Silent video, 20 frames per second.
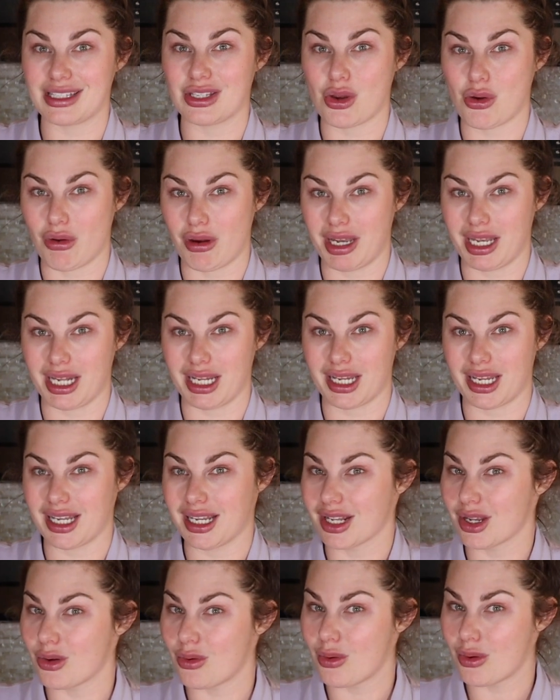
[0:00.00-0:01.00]
that you're eating.
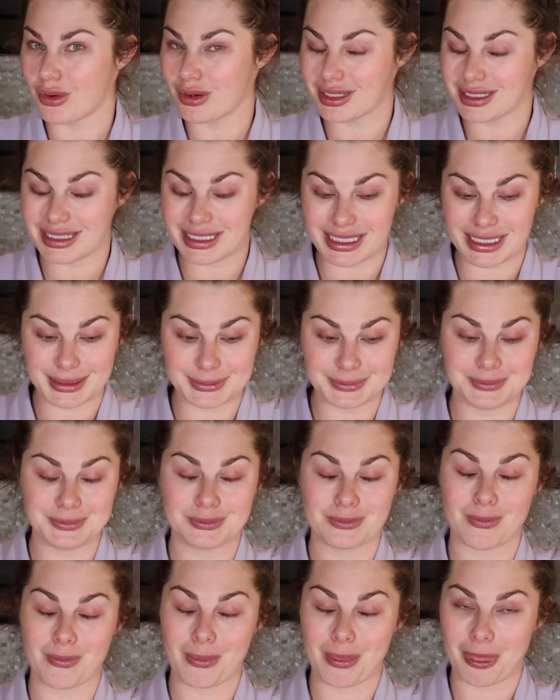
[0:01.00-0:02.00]
And in
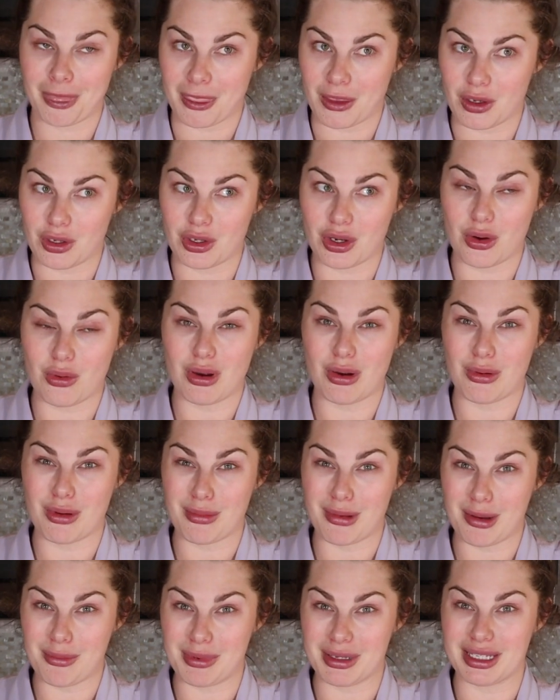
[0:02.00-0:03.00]
quarantine, you know what?
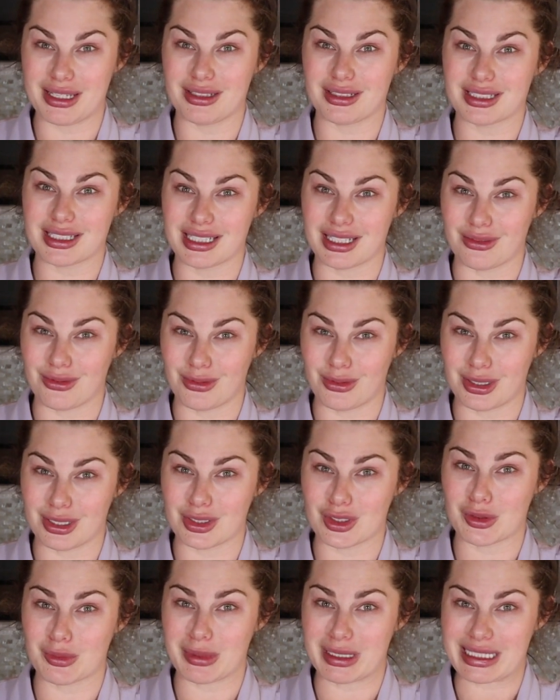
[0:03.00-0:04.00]
We might be guilty of
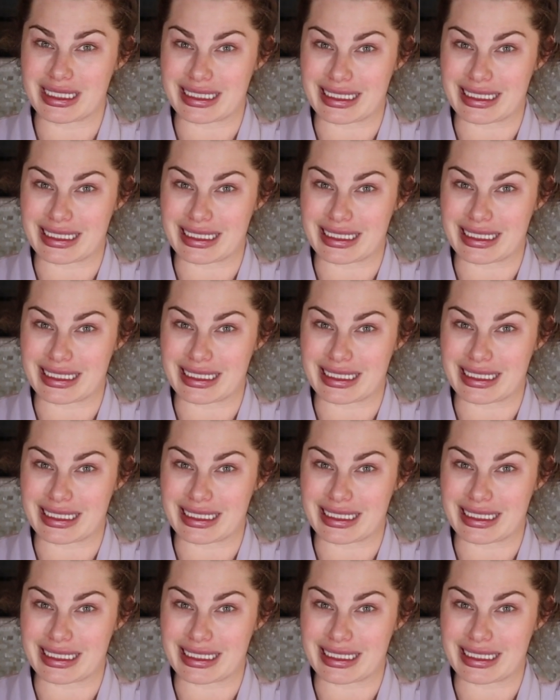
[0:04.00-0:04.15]
one too many